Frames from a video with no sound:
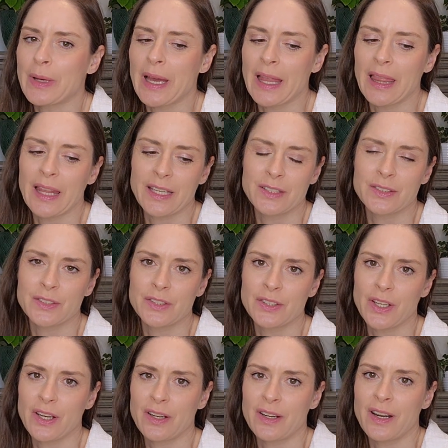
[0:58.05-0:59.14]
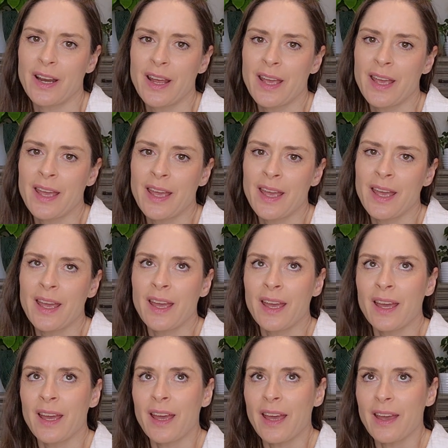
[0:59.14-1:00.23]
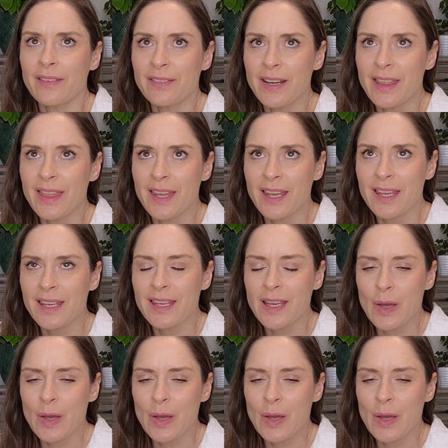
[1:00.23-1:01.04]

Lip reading: I like to share everything